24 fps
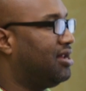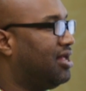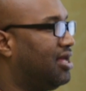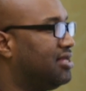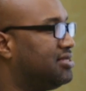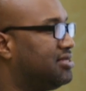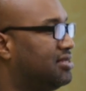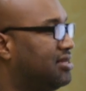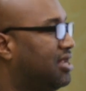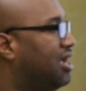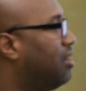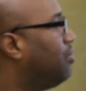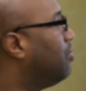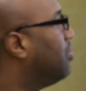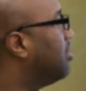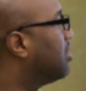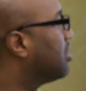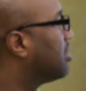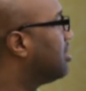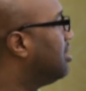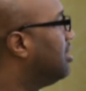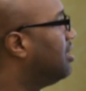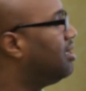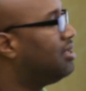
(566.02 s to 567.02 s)
it as a
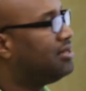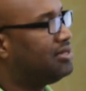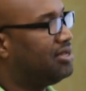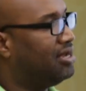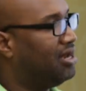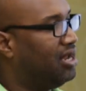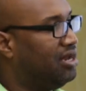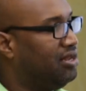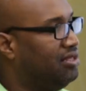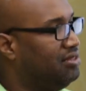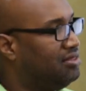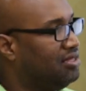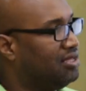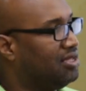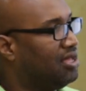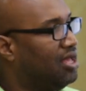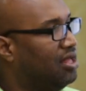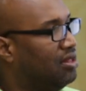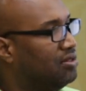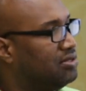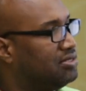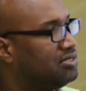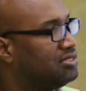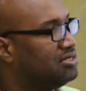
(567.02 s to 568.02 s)
network than anything
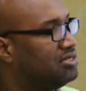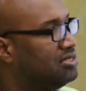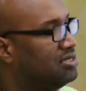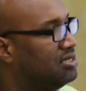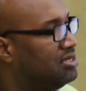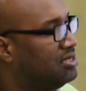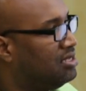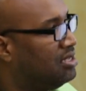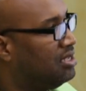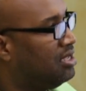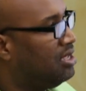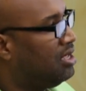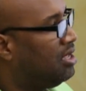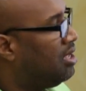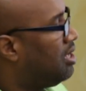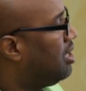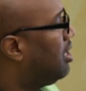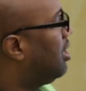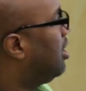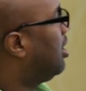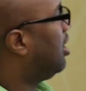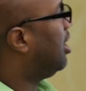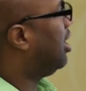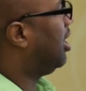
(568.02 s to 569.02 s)
else.
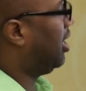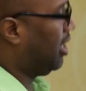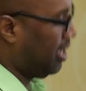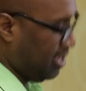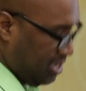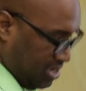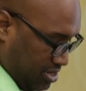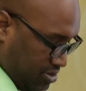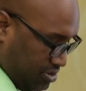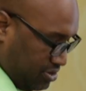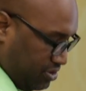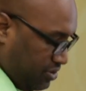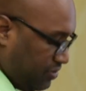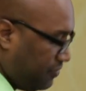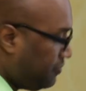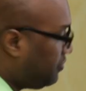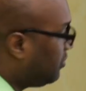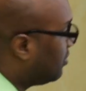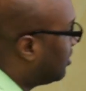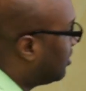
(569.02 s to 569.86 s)
I don't know if